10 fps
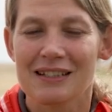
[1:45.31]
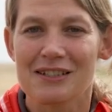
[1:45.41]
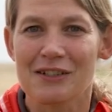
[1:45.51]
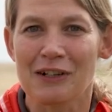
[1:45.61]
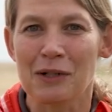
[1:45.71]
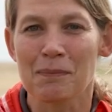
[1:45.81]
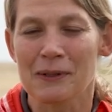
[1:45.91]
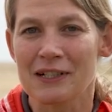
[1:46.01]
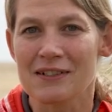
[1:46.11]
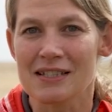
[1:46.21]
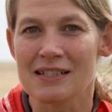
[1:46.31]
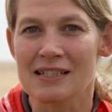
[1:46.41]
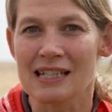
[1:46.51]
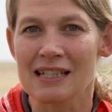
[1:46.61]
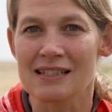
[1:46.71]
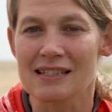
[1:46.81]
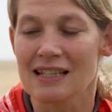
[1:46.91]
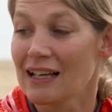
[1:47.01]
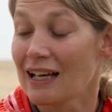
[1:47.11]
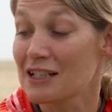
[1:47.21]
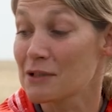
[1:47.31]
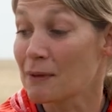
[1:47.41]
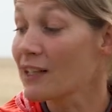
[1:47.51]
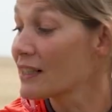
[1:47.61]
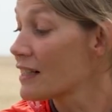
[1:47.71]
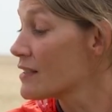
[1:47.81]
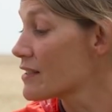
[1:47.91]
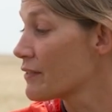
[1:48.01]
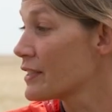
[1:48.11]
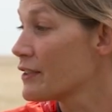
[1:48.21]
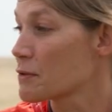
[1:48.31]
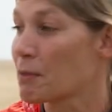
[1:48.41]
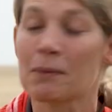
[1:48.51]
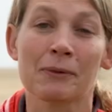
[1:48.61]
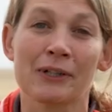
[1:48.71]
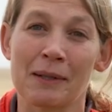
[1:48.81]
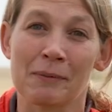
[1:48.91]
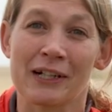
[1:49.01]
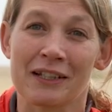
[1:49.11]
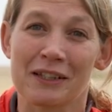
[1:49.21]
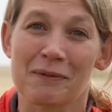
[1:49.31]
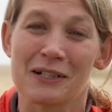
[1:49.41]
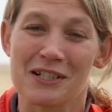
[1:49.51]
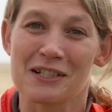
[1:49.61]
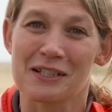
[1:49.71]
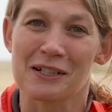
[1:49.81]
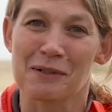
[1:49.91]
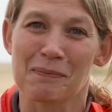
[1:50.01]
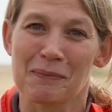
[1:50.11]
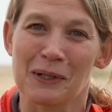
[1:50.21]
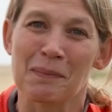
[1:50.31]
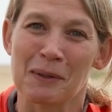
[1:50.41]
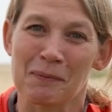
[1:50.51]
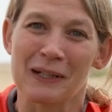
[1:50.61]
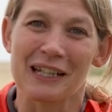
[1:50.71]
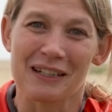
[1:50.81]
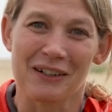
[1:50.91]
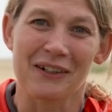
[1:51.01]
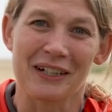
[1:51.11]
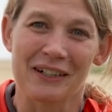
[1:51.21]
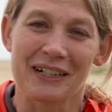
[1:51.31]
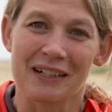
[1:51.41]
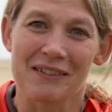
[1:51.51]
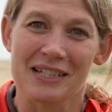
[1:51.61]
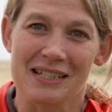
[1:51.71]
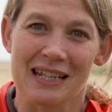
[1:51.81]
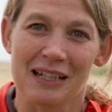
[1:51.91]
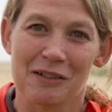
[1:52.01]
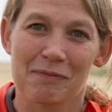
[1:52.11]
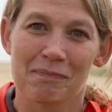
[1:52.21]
to help reduce disease, as well as reduce Palmer amaranth, which is a problem weed in our area of the state.